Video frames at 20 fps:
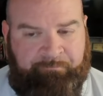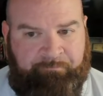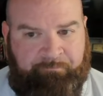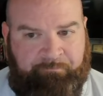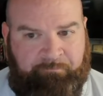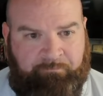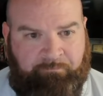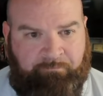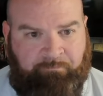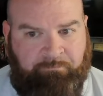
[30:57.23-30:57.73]

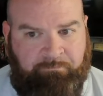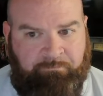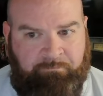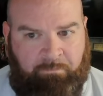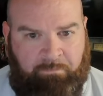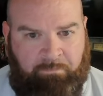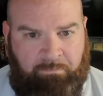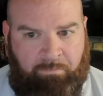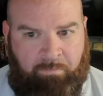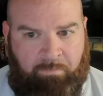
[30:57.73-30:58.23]

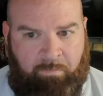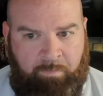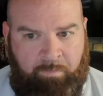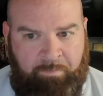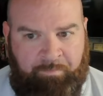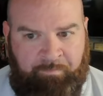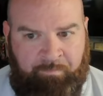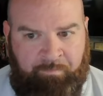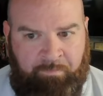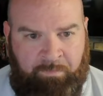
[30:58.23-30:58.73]

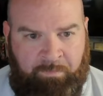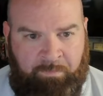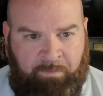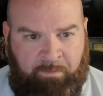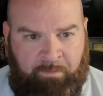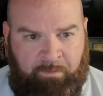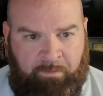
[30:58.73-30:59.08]
Nothing is said.